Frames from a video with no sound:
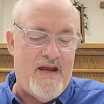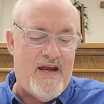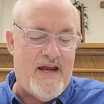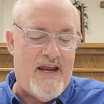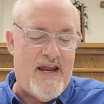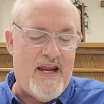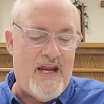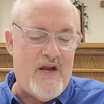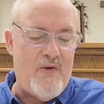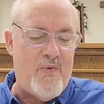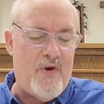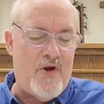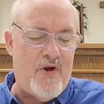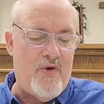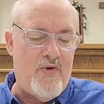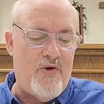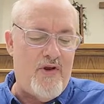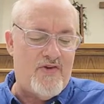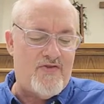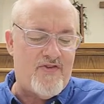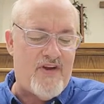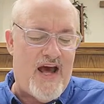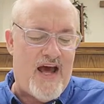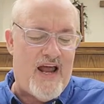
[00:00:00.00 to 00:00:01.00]
Anyone who
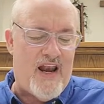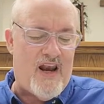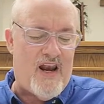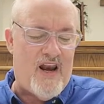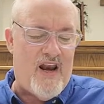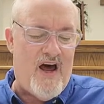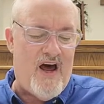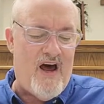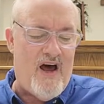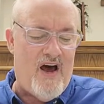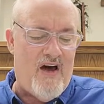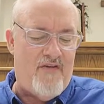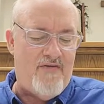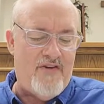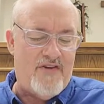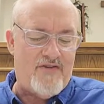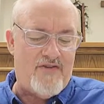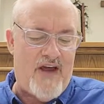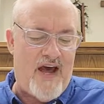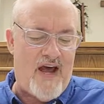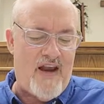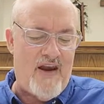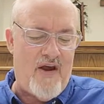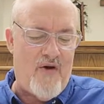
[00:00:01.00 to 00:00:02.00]
does not love
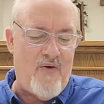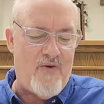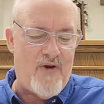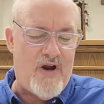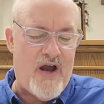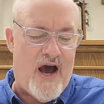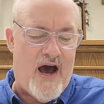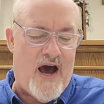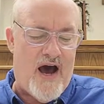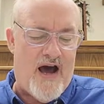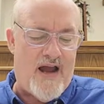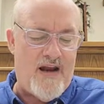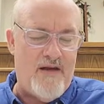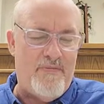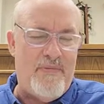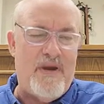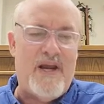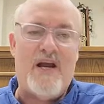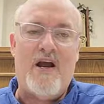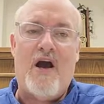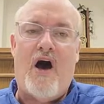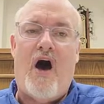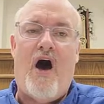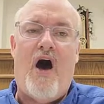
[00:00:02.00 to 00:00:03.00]
does not know God,
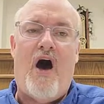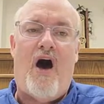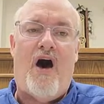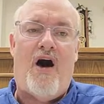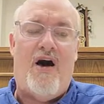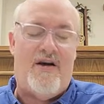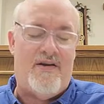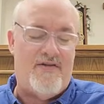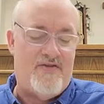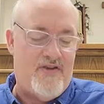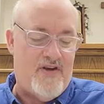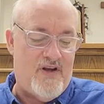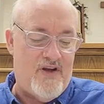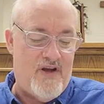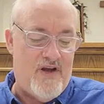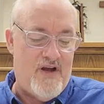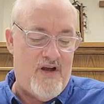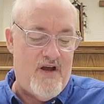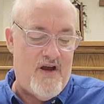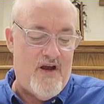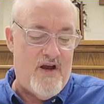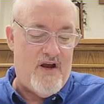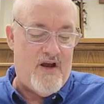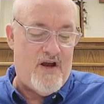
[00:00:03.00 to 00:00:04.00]
because
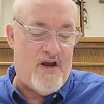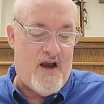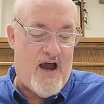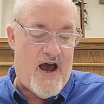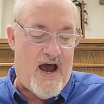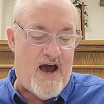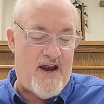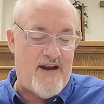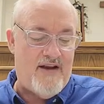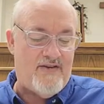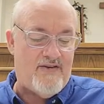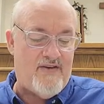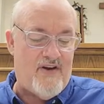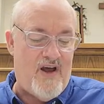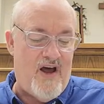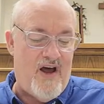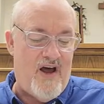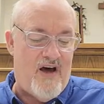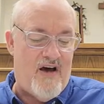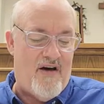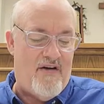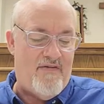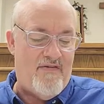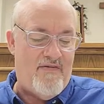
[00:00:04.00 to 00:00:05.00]
God is
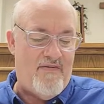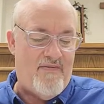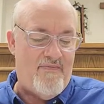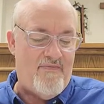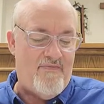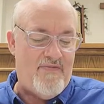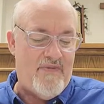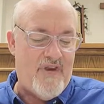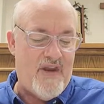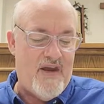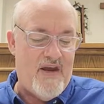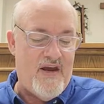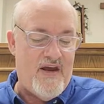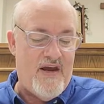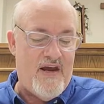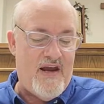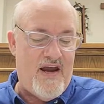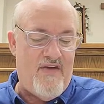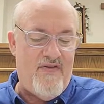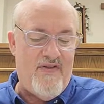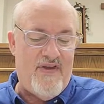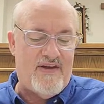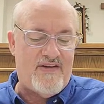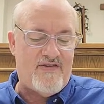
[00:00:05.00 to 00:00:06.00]
love.
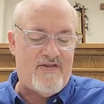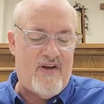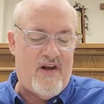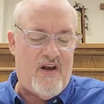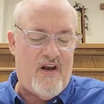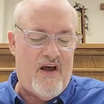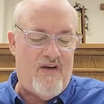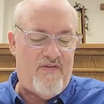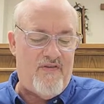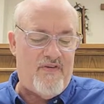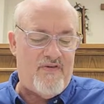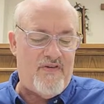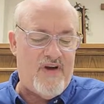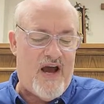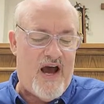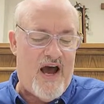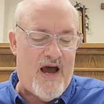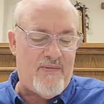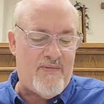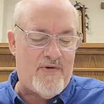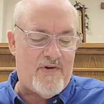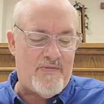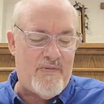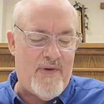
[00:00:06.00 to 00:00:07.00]
In this, the love of
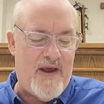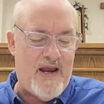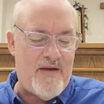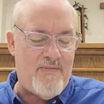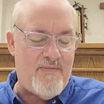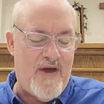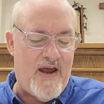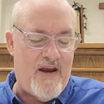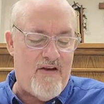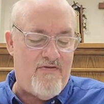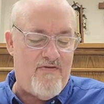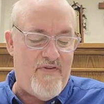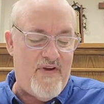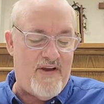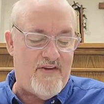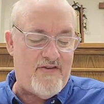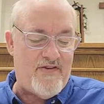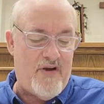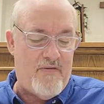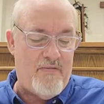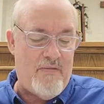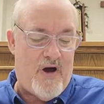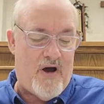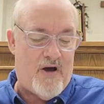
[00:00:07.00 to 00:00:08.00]
God was made
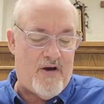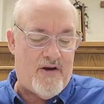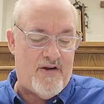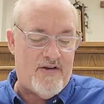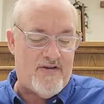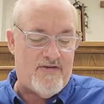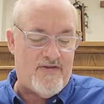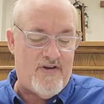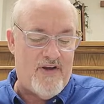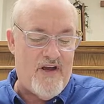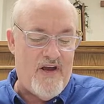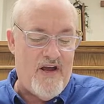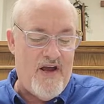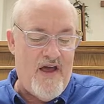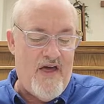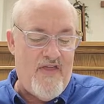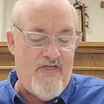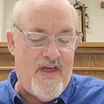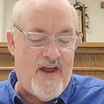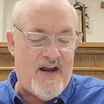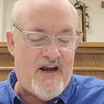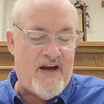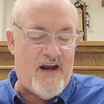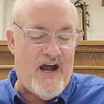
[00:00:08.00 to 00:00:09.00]
manifest among us,
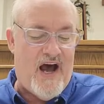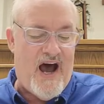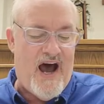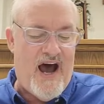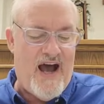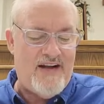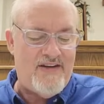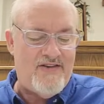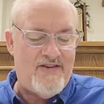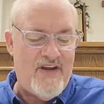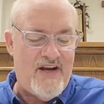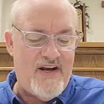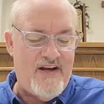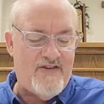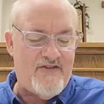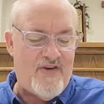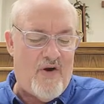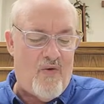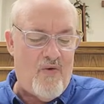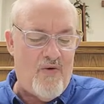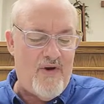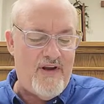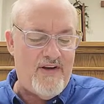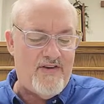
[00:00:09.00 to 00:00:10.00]
that God sent His
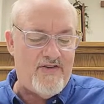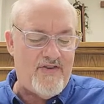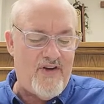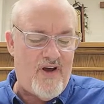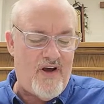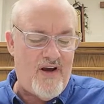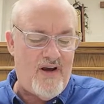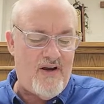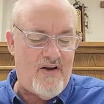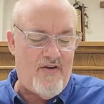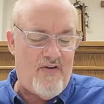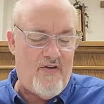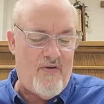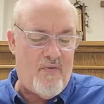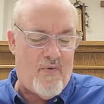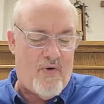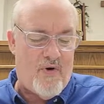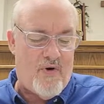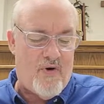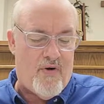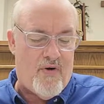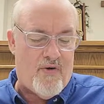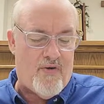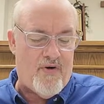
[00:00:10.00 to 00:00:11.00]
only Son into the
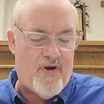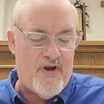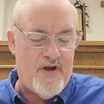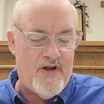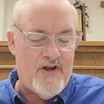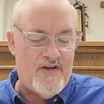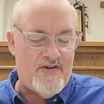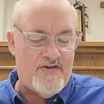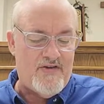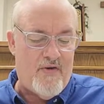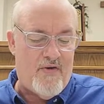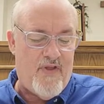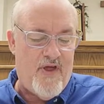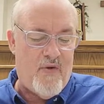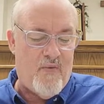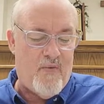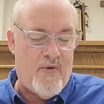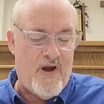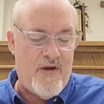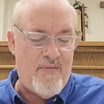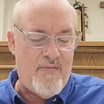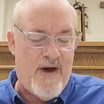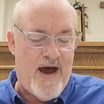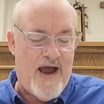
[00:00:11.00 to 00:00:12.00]
world so that
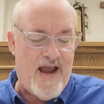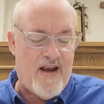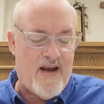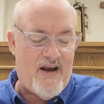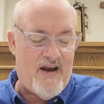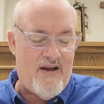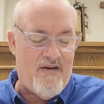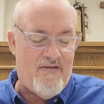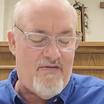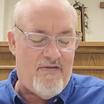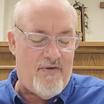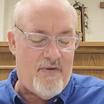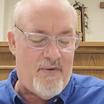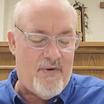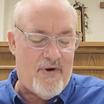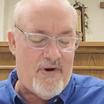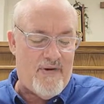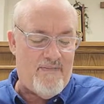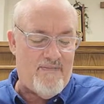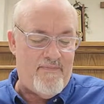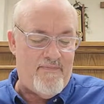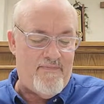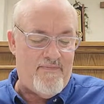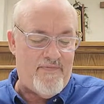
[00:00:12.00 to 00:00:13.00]
we might live through
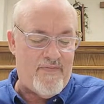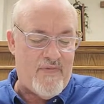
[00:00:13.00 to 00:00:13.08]
Him.